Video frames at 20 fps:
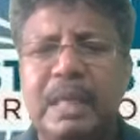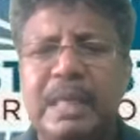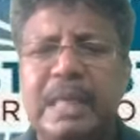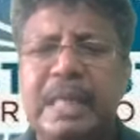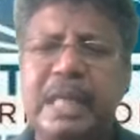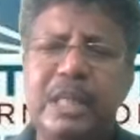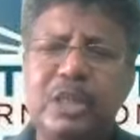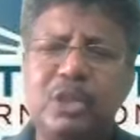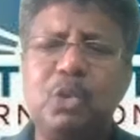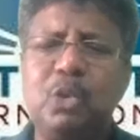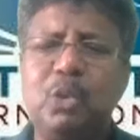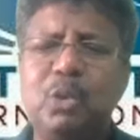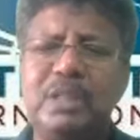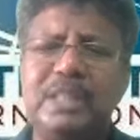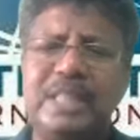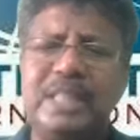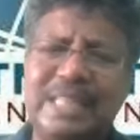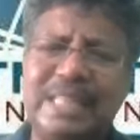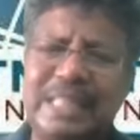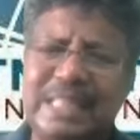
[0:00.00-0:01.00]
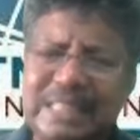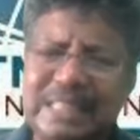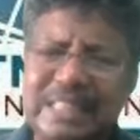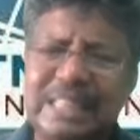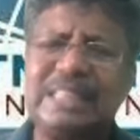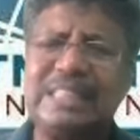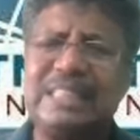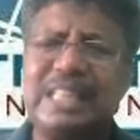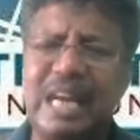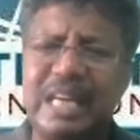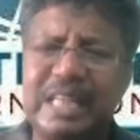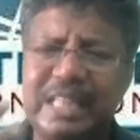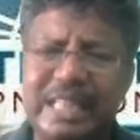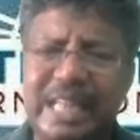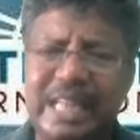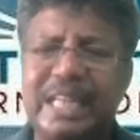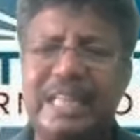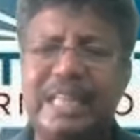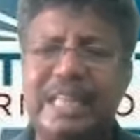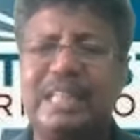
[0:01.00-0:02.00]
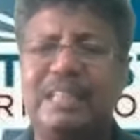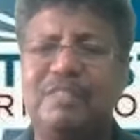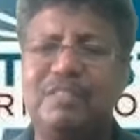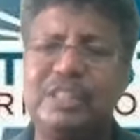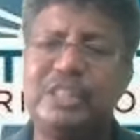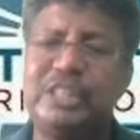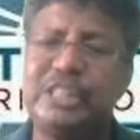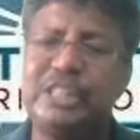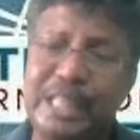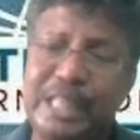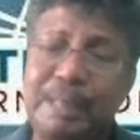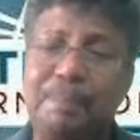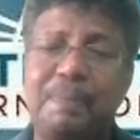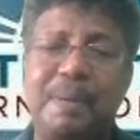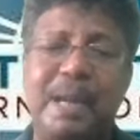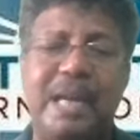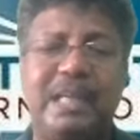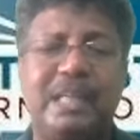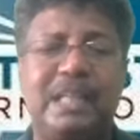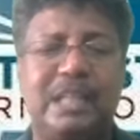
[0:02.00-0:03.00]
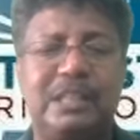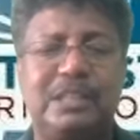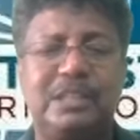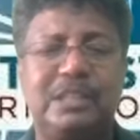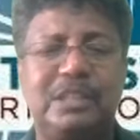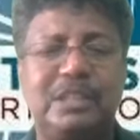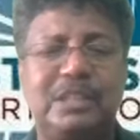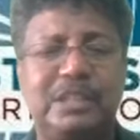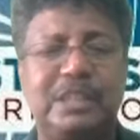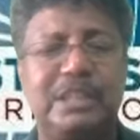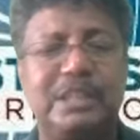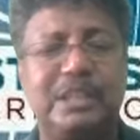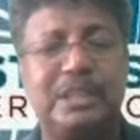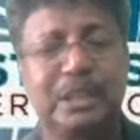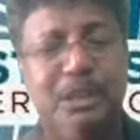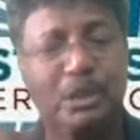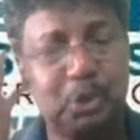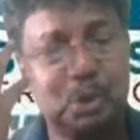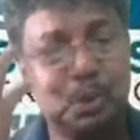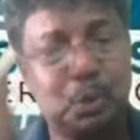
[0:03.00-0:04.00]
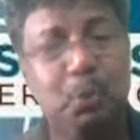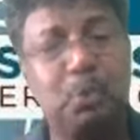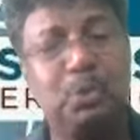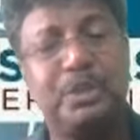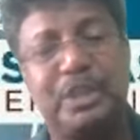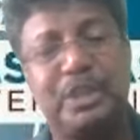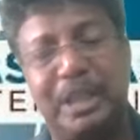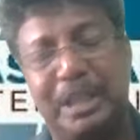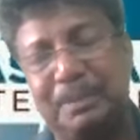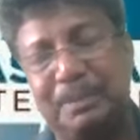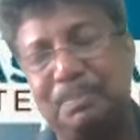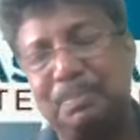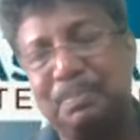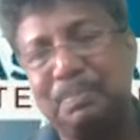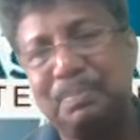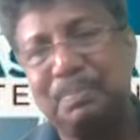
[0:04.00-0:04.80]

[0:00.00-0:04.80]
He told that this is the technique which he practiced since his school time.